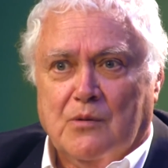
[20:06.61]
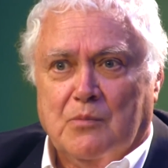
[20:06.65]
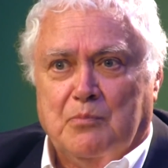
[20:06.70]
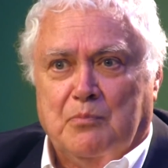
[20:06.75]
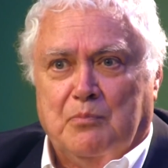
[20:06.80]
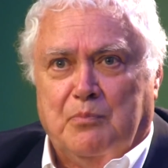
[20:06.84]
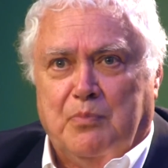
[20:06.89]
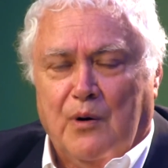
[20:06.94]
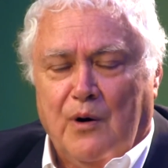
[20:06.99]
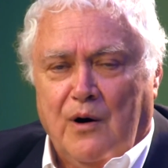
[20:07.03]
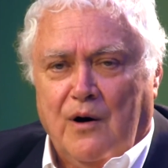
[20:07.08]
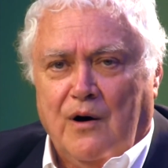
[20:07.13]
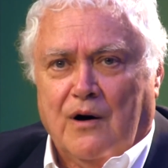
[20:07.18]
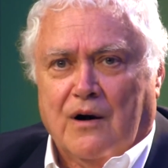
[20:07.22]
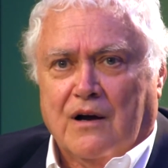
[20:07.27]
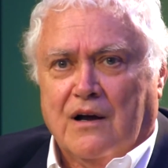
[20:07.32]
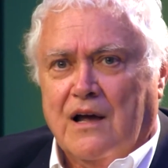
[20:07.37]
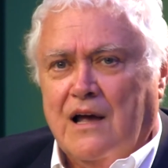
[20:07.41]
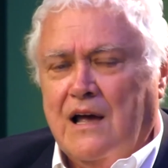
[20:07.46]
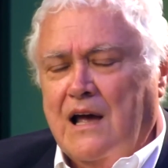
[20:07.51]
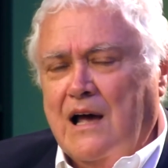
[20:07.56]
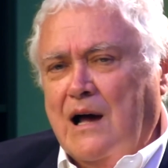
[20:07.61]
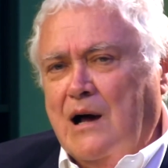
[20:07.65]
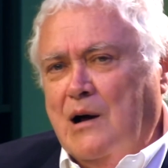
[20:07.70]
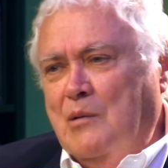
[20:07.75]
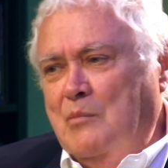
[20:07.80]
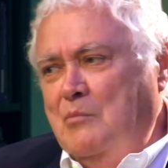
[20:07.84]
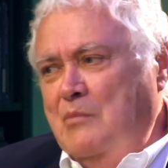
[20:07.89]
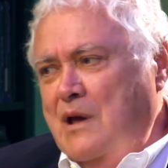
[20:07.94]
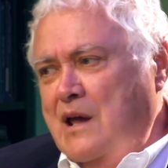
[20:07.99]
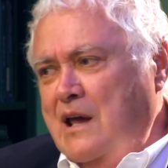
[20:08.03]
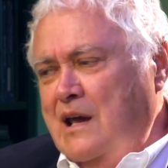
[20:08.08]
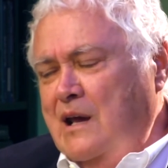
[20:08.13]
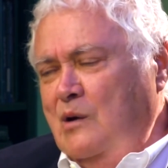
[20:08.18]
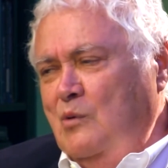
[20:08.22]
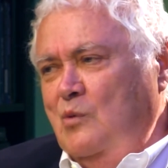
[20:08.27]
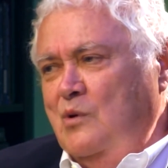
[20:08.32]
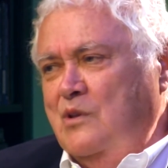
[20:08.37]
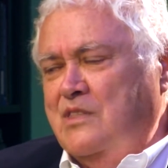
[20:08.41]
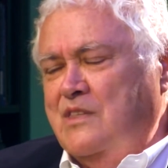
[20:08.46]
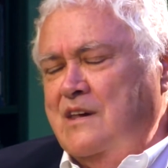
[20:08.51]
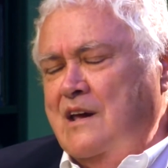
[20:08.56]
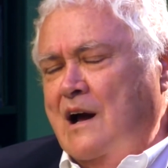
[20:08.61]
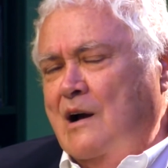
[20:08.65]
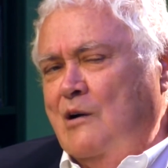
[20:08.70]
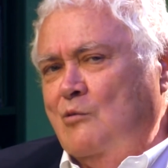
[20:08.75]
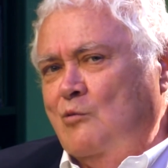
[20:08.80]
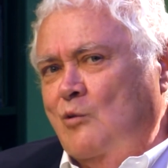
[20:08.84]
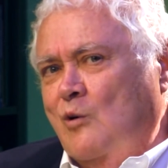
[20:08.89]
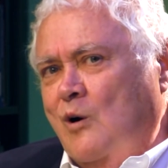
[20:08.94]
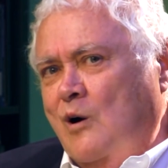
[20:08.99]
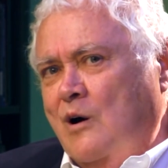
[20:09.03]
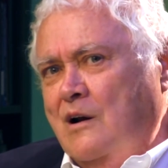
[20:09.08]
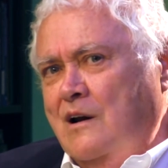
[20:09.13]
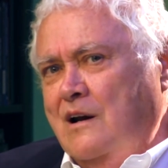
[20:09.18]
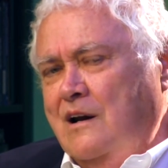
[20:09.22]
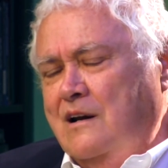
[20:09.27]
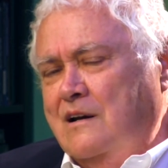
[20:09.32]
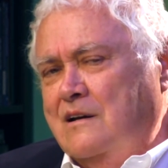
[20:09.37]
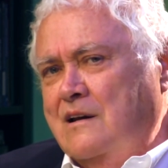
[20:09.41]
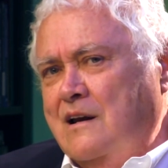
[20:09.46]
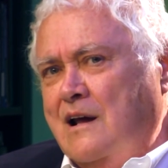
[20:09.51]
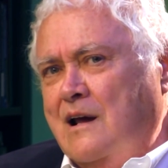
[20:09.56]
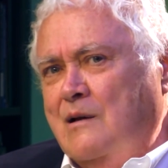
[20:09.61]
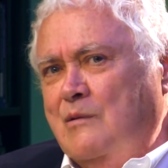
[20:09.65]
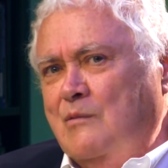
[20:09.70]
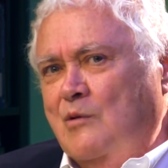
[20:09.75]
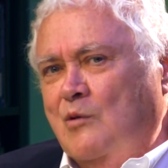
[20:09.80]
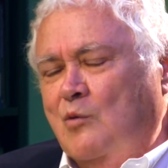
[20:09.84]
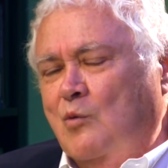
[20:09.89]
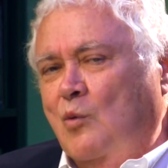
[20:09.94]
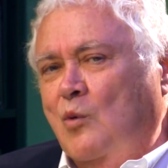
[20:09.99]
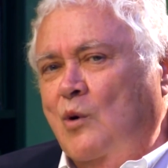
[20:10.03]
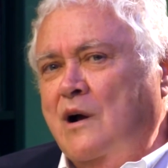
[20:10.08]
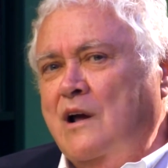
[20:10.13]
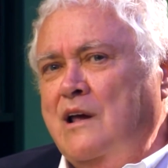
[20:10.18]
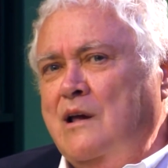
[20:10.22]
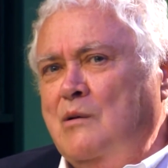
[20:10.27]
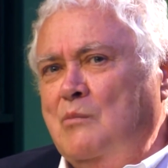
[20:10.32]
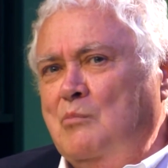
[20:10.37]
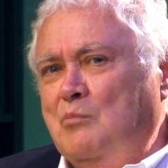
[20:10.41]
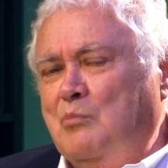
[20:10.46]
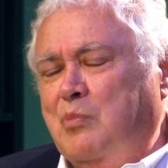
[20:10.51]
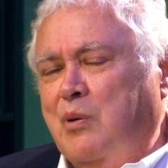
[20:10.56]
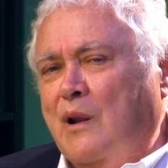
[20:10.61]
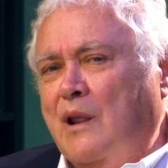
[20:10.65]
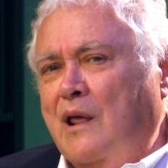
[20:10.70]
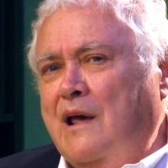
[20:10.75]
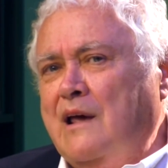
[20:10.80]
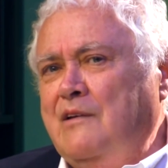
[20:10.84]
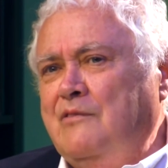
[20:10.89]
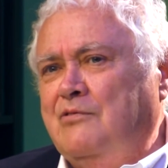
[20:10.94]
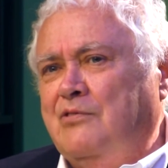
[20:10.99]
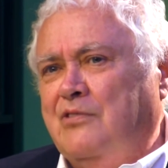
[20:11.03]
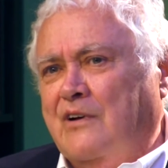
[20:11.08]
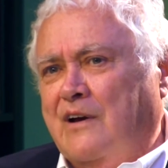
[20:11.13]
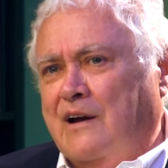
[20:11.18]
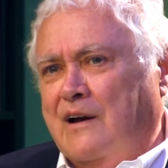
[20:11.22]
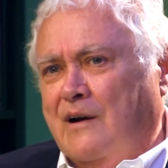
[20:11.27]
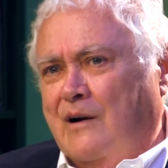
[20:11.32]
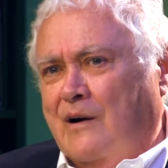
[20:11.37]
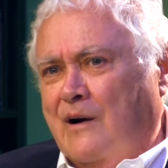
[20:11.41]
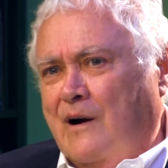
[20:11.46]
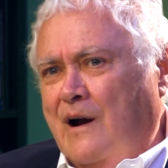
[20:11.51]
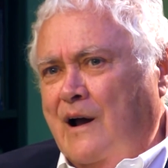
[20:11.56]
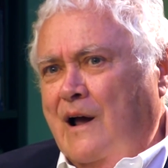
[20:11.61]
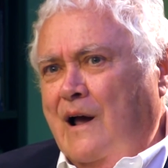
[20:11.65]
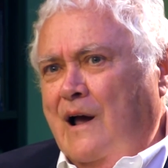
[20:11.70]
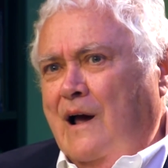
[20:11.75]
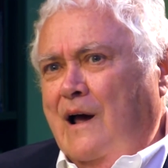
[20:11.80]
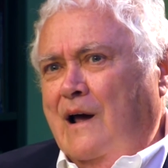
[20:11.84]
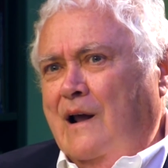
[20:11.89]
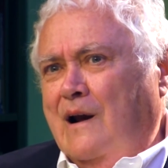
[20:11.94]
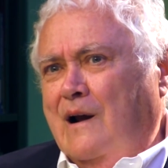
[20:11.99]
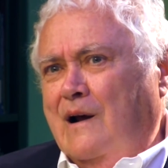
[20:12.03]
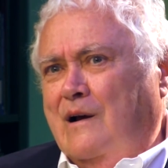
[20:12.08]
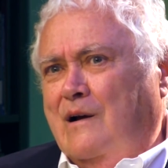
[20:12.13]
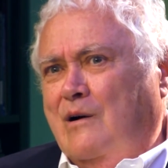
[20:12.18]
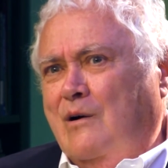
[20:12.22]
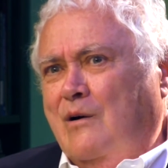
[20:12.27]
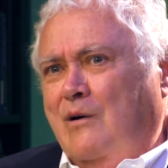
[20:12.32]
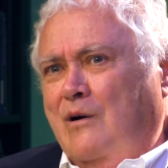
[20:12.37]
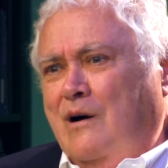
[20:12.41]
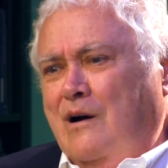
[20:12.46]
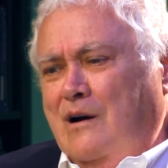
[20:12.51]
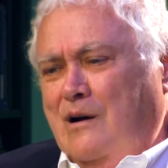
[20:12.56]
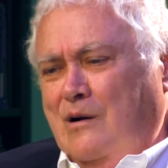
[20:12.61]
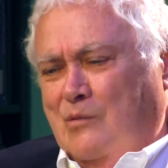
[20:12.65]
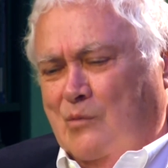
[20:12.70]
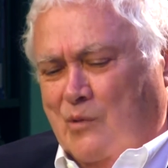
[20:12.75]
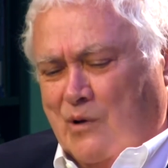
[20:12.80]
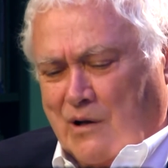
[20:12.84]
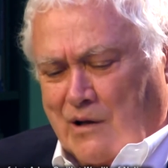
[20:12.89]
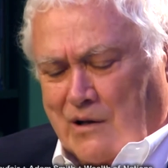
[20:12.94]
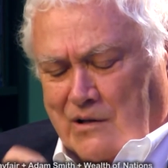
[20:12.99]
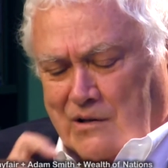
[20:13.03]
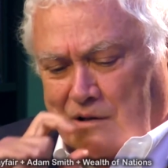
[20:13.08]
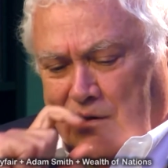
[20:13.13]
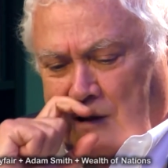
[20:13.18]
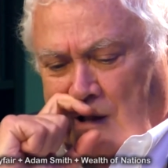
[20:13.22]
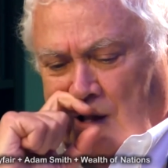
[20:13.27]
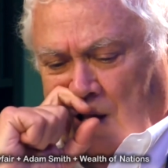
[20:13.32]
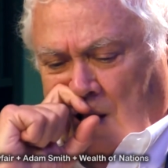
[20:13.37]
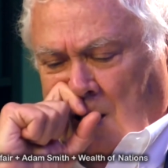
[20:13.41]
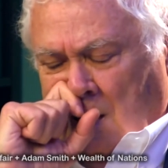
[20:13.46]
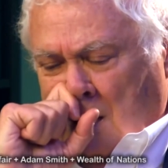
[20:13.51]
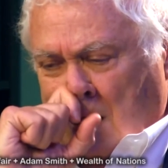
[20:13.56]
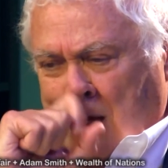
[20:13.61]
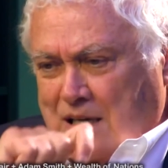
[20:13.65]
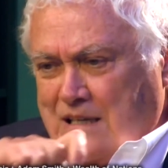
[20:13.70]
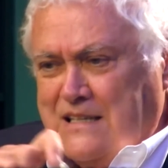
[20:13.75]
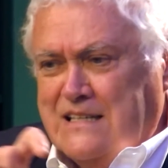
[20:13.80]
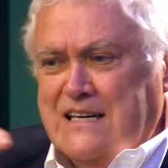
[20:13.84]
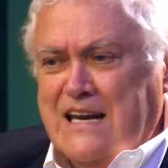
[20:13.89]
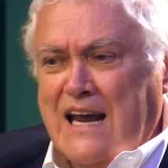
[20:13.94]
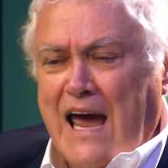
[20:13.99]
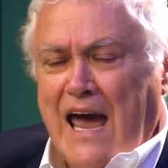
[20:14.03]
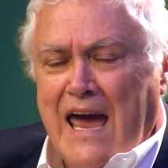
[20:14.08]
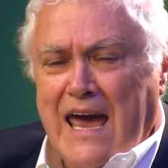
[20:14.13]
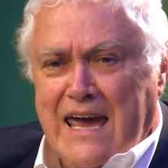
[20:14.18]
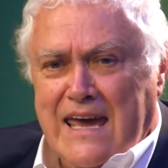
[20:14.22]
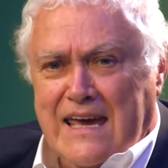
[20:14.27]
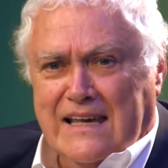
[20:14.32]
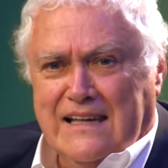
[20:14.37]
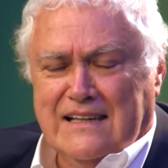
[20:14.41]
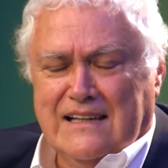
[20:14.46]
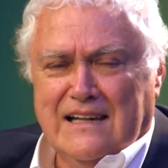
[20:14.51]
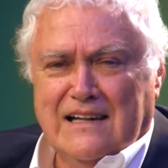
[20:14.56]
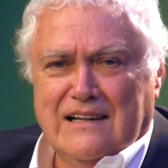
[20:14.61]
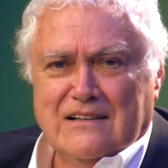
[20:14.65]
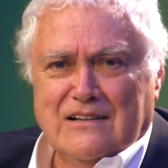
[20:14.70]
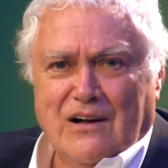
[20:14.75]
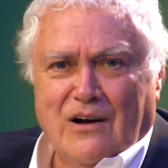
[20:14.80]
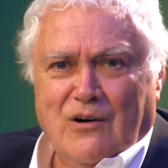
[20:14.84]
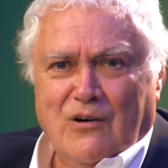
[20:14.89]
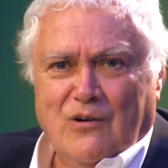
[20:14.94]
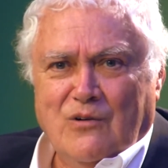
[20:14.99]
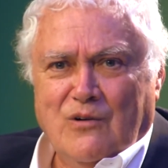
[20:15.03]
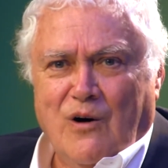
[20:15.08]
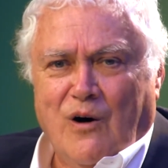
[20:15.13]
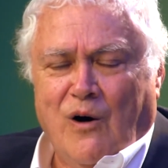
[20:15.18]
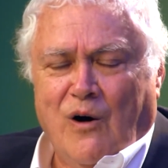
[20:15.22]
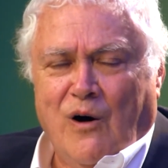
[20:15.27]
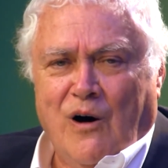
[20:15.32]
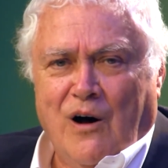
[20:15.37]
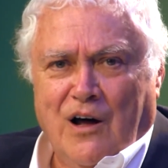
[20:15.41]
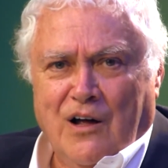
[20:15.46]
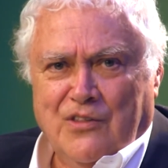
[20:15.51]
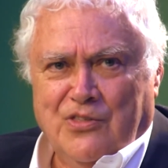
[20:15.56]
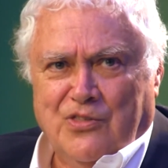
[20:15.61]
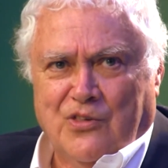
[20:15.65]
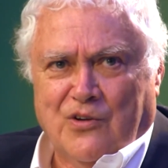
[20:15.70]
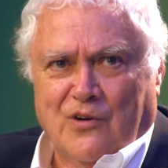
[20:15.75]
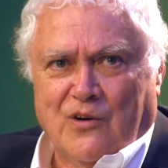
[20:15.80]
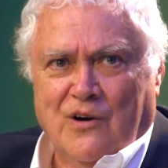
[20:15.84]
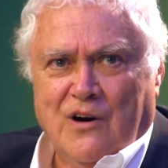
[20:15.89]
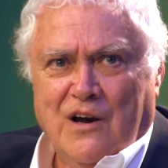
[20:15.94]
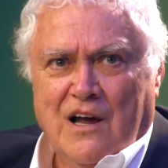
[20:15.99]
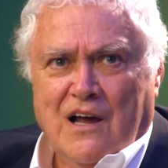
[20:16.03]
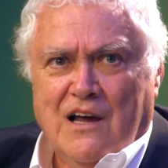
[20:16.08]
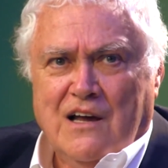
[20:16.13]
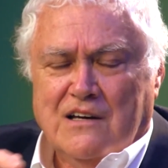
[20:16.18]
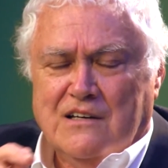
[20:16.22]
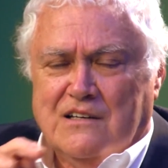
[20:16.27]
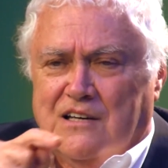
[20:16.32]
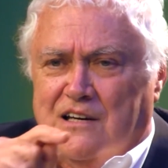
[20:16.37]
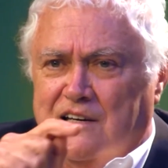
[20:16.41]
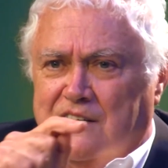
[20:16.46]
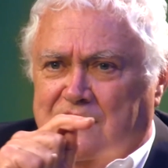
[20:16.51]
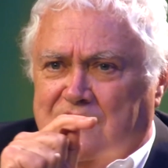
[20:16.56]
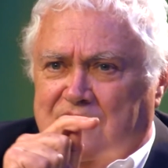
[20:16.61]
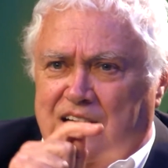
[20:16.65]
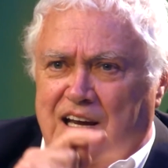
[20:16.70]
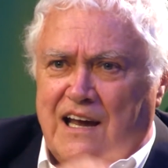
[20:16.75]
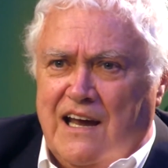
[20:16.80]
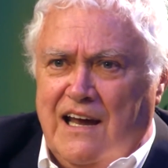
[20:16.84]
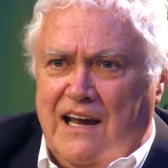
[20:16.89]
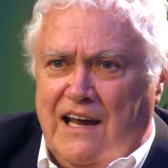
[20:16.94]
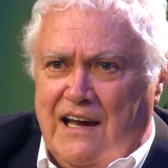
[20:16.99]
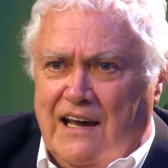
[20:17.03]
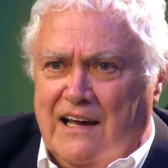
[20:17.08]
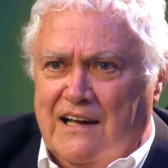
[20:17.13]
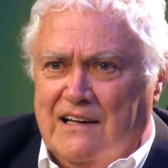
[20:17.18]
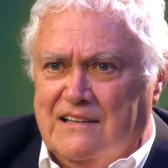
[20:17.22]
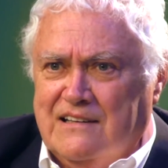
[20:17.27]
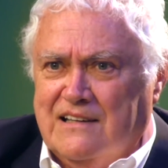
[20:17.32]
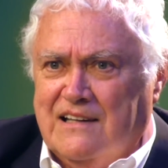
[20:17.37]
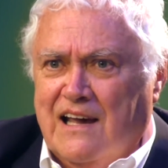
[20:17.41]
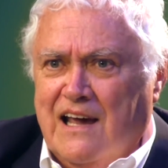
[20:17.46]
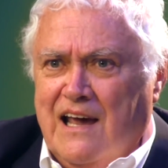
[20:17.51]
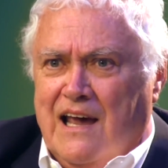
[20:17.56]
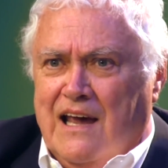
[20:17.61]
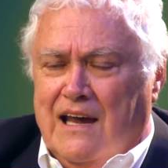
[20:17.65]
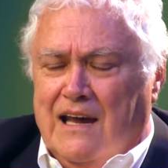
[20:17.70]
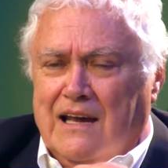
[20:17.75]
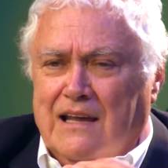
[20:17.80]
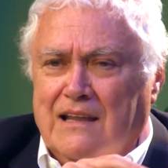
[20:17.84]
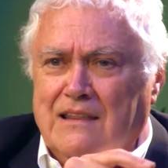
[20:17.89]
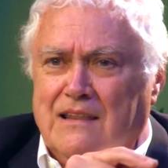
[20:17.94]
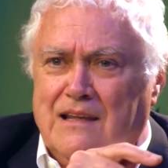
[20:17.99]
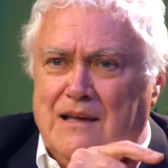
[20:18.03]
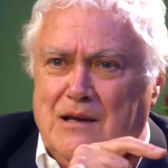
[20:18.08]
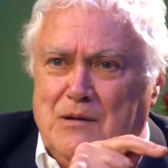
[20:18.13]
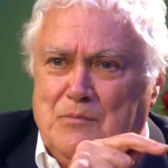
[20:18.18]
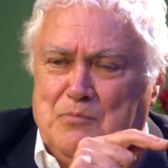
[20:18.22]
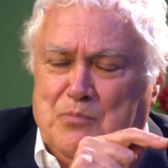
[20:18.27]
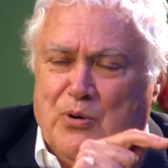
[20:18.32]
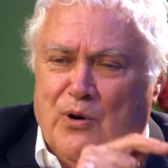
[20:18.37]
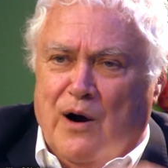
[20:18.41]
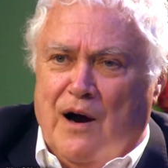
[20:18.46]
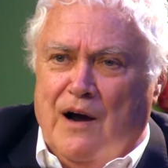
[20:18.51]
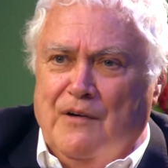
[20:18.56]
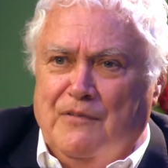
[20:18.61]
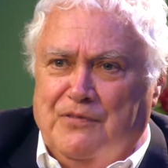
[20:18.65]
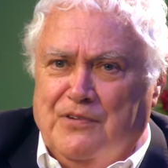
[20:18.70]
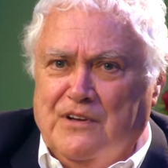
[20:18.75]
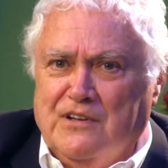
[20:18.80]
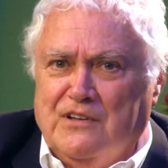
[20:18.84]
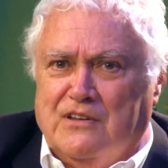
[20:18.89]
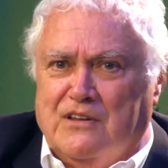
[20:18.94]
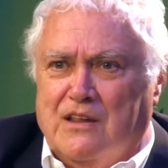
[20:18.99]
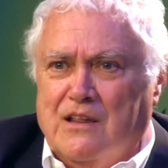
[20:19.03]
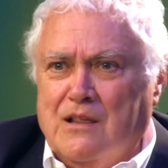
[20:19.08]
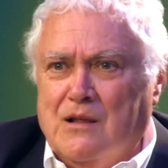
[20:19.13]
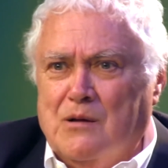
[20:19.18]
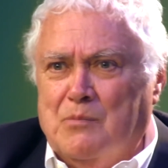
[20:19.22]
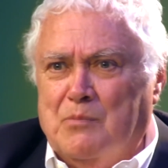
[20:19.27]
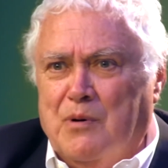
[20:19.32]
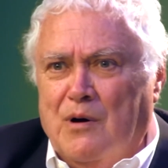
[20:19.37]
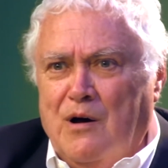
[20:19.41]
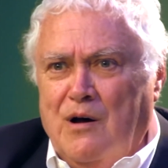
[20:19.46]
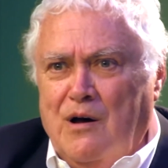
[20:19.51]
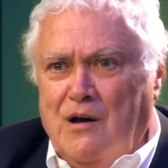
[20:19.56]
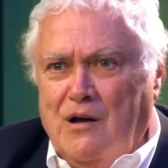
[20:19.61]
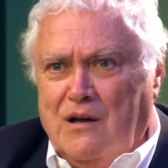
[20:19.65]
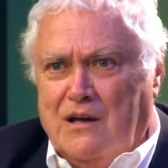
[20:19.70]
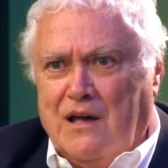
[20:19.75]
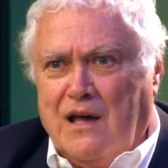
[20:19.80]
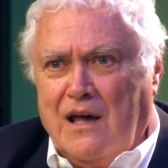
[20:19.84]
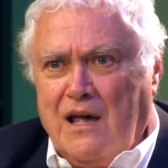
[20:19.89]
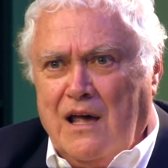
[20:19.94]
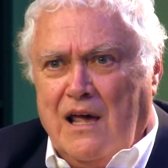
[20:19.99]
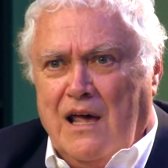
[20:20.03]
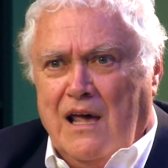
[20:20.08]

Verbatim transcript: the book, a man with the ironic name of William Playfair, an economist, takes his own author to task in the preface to the book.